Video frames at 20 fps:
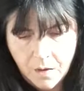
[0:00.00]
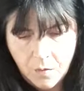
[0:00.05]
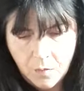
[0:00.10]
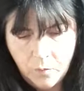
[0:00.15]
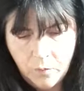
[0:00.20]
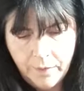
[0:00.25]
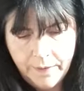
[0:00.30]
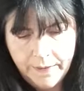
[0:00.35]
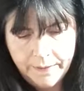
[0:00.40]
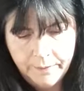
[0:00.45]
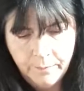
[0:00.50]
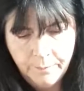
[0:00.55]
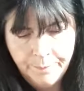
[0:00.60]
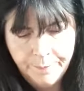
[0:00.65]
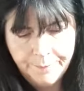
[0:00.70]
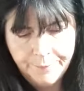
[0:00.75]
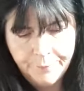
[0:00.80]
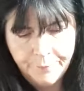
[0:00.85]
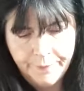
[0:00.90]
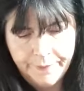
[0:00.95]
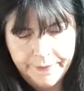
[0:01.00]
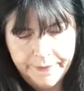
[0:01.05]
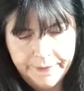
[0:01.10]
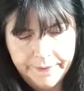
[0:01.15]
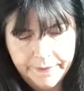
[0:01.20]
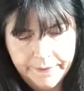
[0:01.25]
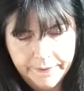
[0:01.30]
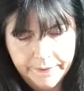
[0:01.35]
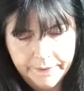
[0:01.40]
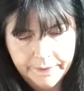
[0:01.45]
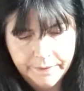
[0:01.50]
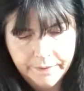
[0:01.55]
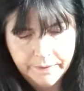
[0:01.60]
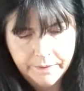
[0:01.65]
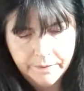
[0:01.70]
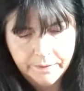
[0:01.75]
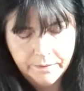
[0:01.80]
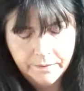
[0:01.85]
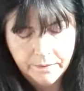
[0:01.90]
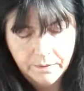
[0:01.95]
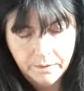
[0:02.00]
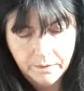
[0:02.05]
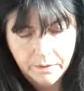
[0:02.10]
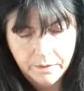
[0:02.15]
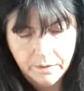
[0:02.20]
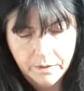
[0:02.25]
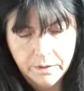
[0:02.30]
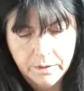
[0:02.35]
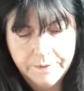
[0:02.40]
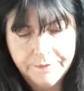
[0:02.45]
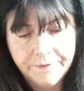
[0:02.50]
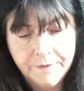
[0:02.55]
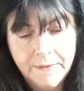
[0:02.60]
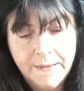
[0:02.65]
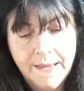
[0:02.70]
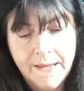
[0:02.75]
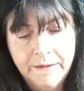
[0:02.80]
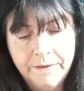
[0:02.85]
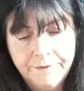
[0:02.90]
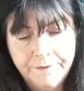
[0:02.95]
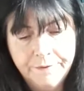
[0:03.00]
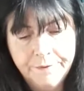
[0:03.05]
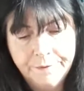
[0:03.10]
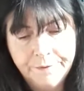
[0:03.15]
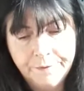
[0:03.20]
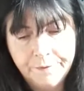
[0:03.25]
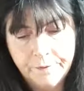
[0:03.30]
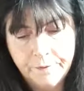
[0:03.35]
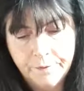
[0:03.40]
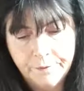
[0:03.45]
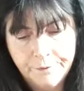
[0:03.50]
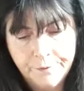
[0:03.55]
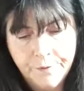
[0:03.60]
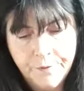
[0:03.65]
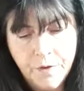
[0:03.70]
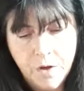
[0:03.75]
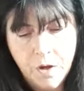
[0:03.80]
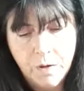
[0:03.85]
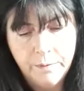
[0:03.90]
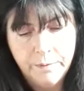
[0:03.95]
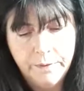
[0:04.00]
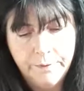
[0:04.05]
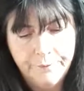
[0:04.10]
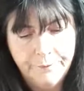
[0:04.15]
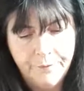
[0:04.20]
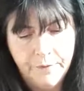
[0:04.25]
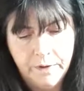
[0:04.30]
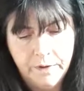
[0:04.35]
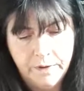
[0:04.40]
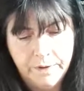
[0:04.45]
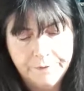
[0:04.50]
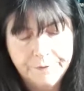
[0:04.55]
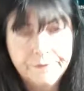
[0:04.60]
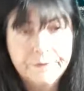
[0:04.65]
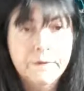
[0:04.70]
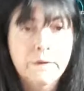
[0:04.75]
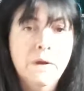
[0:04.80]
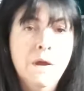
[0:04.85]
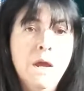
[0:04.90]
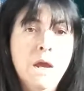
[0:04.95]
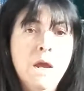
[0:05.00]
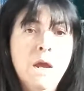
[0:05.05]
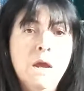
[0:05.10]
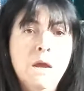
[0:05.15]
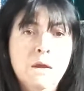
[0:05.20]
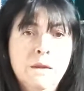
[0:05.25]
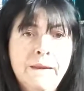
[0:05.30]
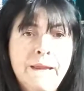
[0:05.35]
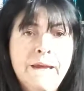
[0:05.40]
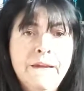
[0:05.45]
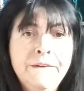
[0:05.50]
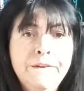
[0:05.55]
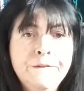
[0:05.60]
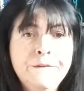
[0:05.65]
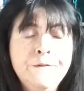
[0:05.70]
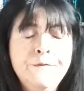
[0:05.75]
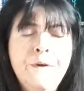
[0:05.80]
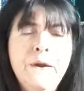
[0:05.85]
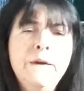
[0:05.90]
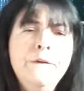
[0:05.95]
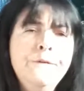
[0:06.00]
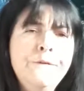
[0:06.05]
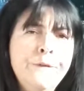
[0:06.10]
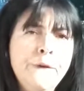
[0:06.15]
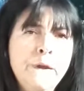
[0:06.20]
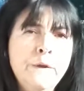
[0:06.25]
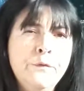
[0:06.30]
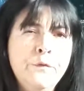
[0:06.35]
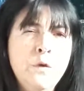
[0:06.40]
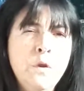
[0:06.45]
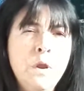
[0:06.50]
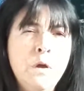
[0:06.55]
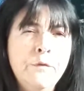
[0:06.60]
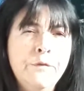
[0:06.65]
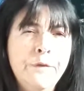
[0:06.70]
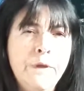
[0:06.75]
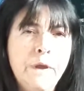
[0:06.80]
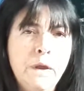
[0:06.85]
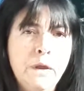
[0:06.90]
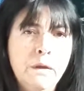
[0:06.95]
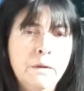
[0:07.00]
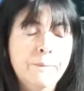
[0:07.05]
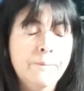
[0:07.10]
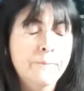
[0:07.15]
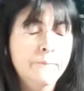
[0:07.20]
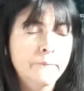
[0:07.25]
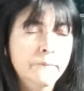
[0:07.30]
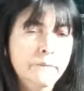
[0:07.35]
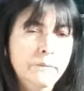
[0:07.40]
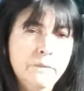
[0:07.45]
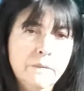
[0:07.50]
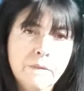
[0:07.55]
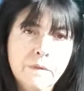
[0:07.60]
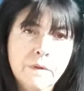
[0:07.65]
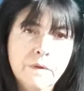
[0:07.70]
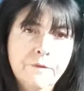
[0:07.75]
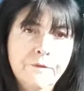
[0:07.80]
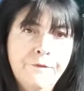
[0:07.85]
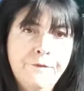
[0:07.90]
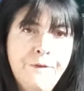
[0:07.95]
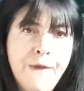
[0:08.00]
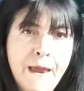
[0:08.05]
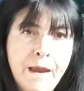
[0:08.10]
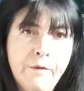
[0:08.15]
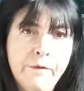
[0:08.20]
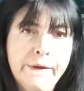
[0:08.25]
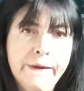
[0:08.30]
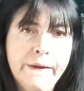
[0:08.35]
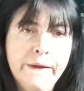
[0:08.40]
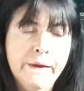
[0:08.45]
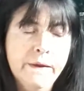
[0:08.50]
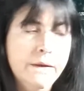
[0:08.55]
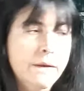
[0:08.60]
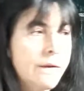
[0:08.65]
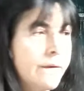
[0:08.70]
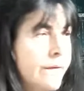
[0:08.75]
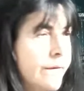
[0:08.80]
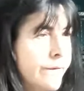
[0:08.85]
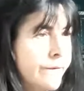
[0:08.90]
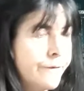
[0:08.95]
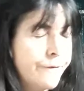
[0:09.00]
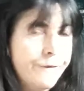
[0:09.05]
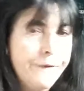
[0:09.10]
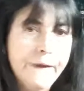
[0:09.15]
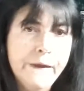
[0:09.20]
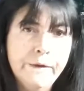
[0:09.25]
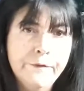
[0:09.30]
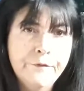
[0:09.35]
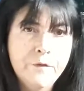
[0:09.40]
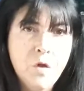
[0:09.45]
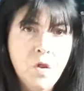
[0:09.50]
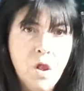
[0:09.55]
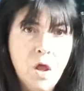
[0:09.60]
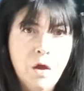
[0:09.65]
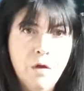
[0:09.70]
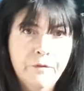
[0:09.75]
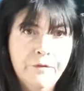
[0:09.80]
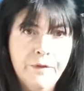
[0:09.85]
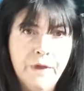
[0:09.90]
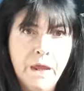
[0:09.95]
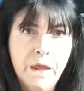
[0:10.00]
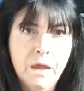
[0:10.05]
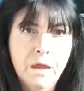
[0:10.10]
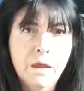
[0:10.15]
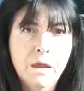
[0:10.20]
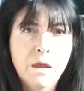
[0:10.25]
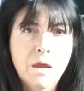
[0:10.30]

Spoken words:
Right, number three is gliders to know you first. Gliders are very fearful of you. Very fearful of you.